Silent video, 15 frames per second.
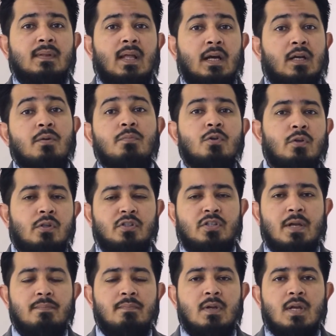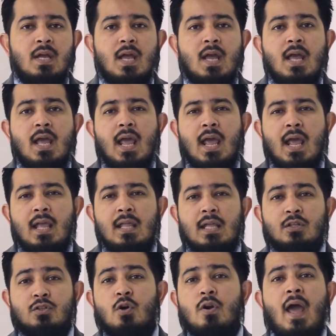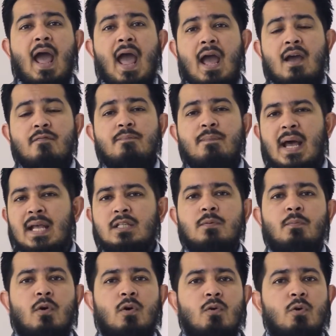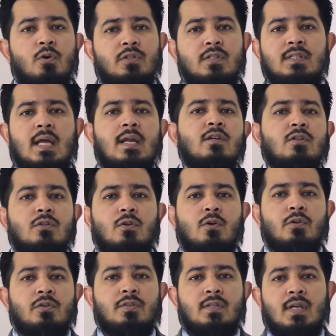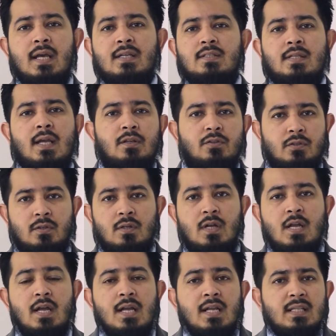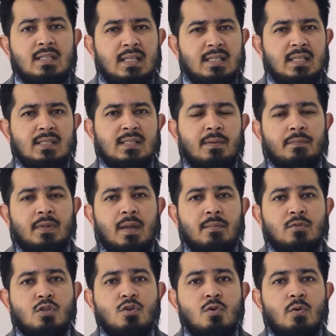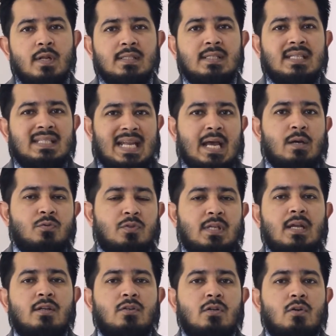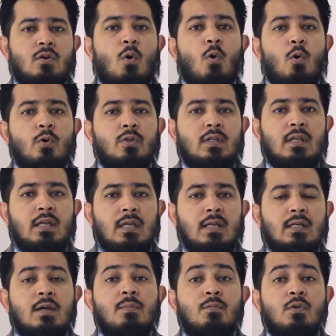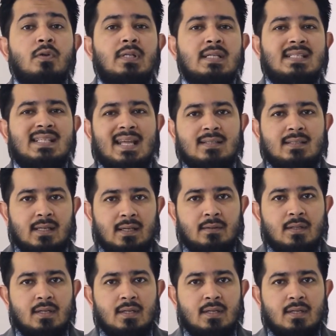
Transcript: a communal gym. It's going to have basketball courts, tennis courts, etc. This is sometimes known as the town center or the community center.